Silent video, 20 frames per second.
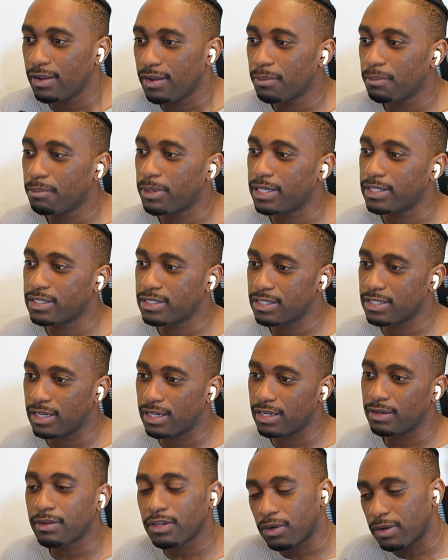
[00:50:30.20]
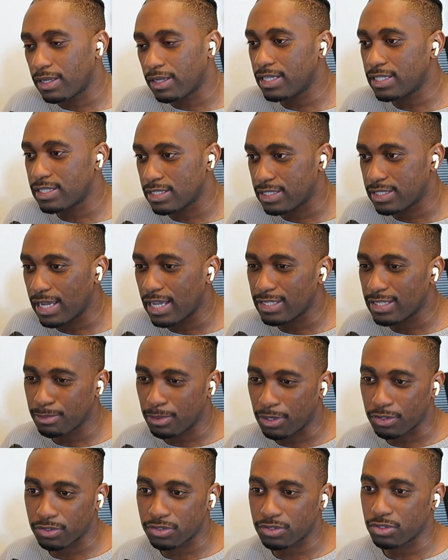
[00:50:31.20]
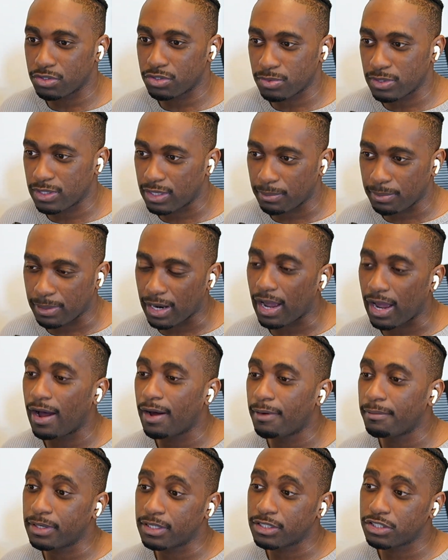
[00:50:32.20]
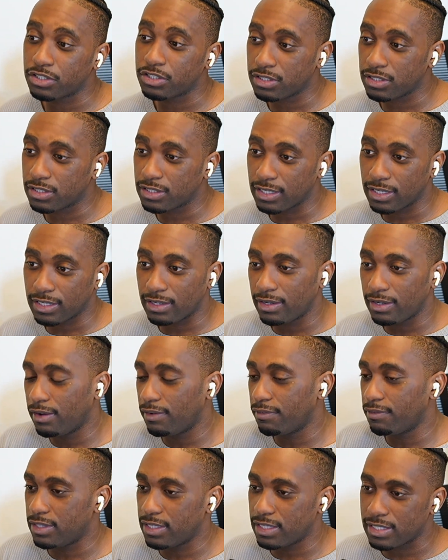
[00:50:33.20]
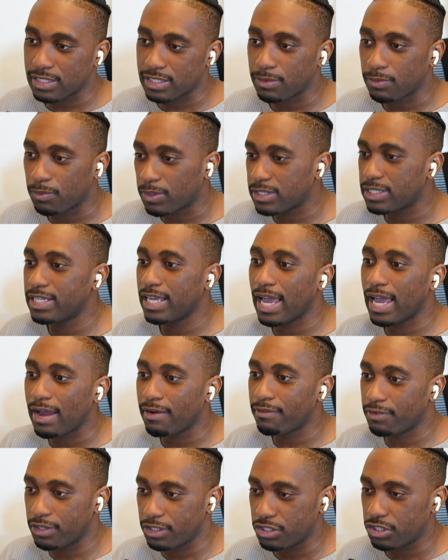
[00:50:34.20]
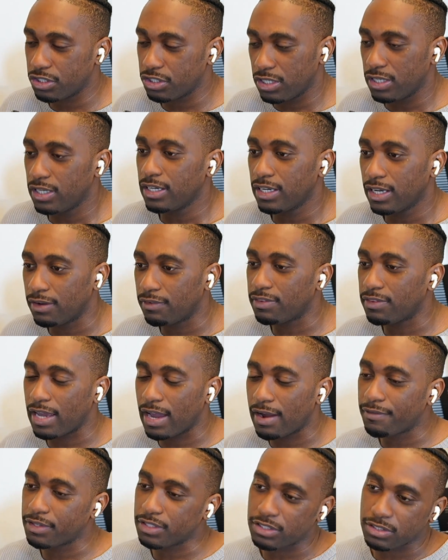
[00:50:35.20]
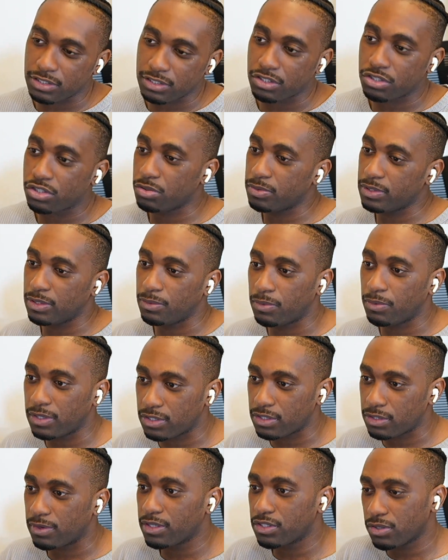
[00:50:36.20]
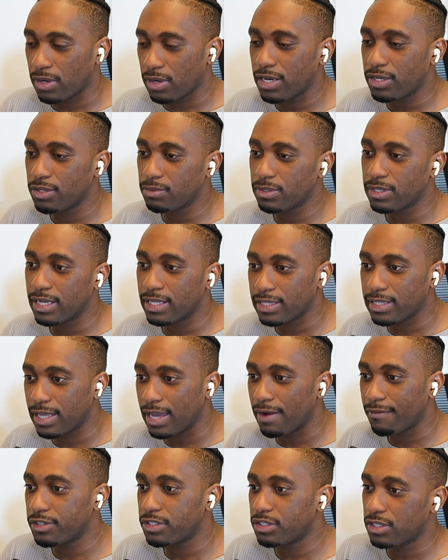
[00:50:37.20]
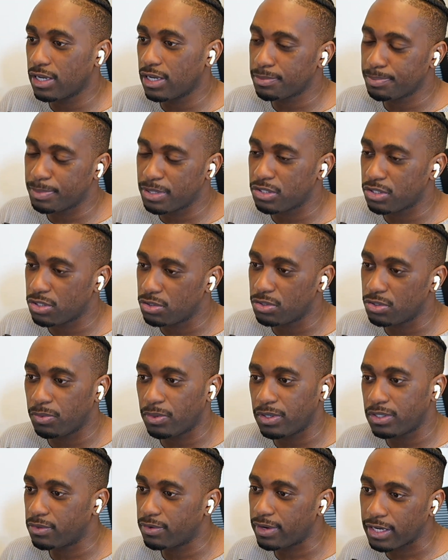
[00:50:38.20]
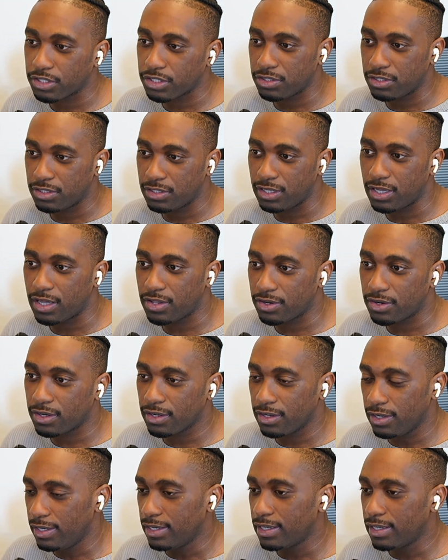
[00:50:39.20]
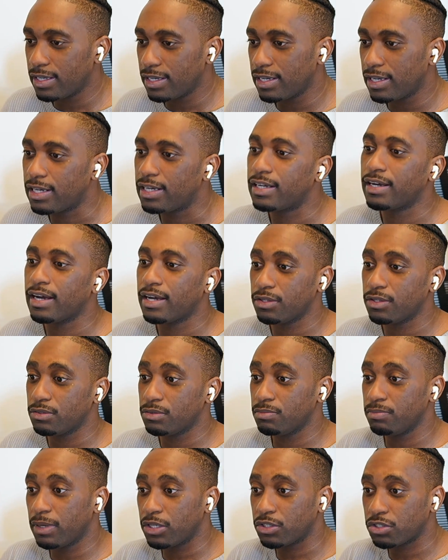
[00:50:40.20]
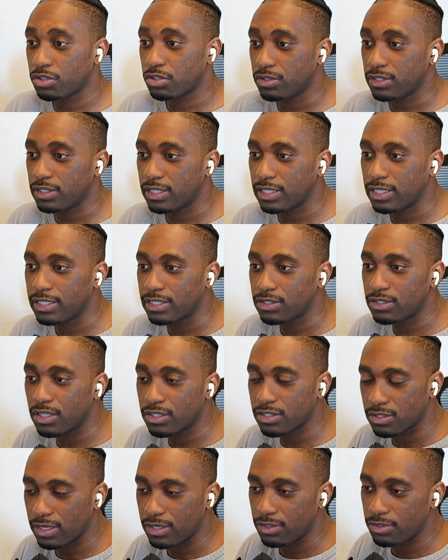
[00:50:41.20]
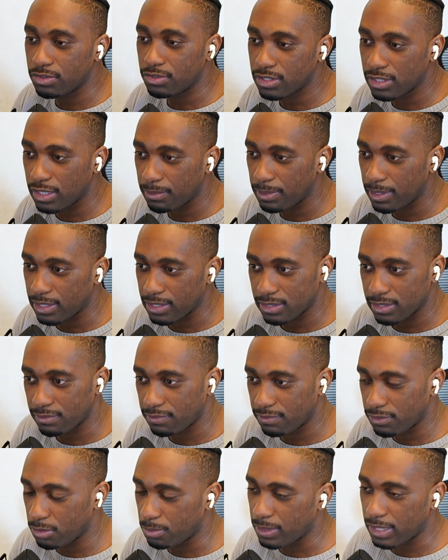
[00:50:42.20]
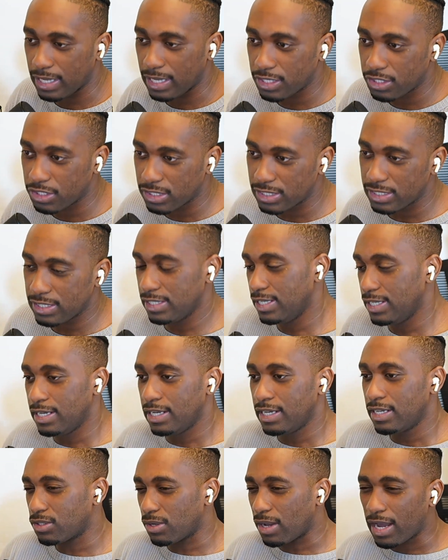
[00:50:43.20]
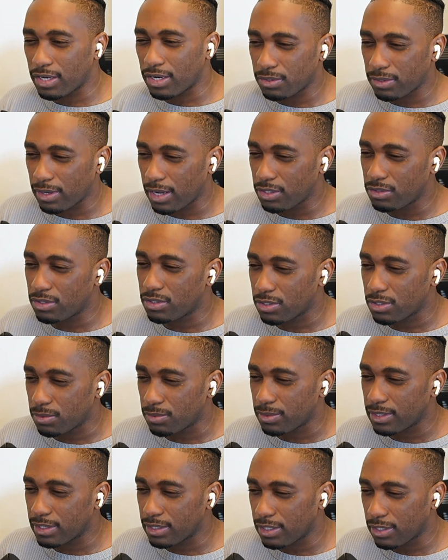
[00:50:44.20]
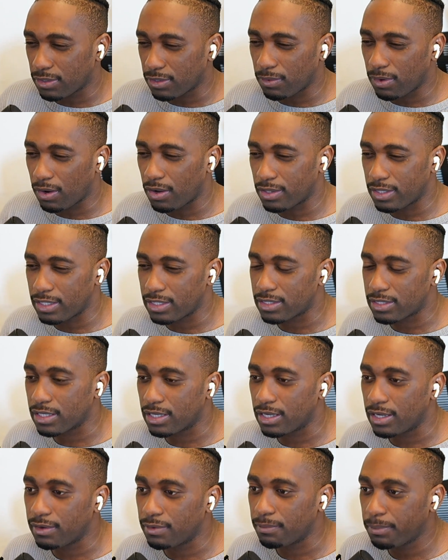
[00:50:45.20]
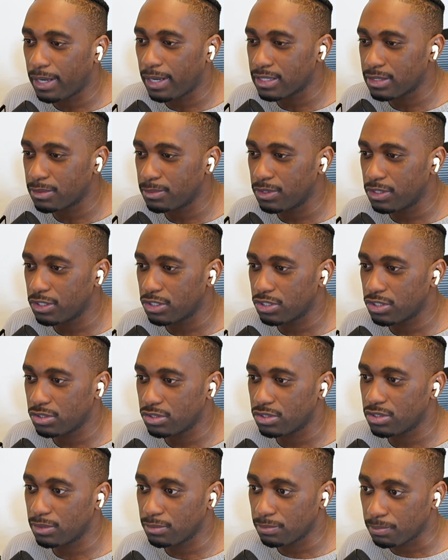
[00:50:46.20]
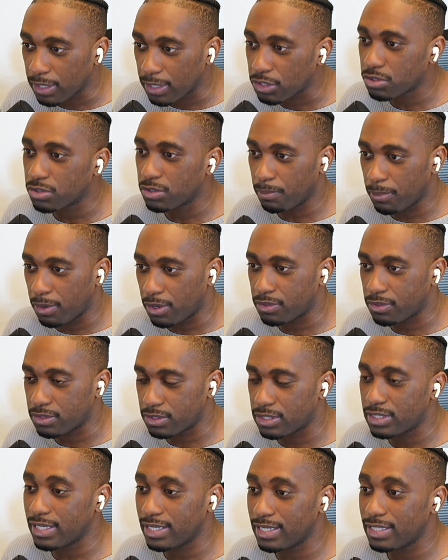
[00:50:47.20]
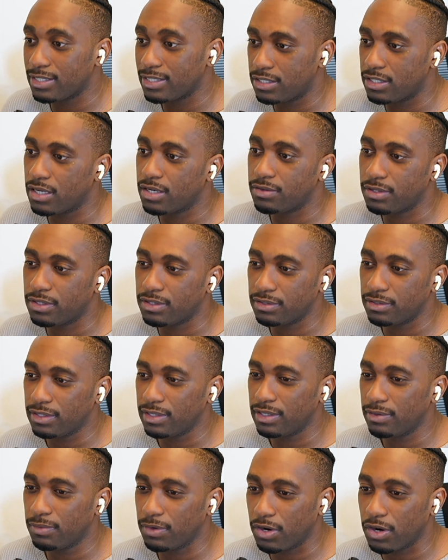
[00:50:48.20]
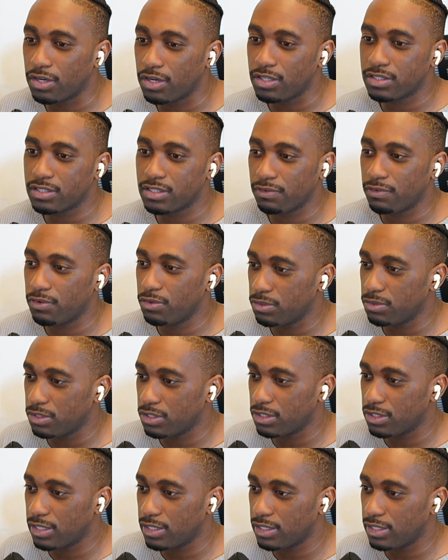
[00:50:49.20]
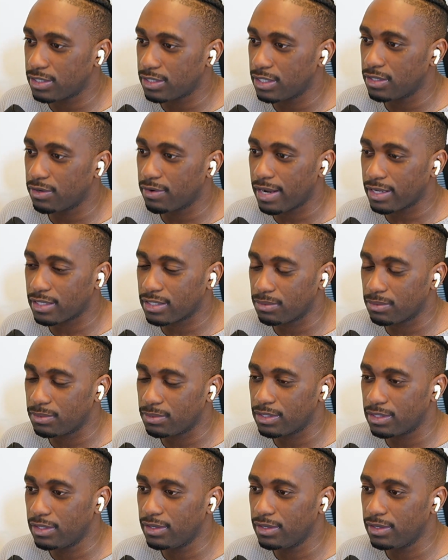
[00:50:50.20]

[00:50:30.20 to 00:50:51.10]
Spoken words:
but it is a stats model. So it's really about how much of this, what's the average, and the average is skewed in one direction. So how do you get the average not be skewed in one direction or the other? How do you make sure that it doesn't hallucinate because of duplication? So how do you deal with all these possible issues to make sure the model stays general, regardless of who it's interacting with?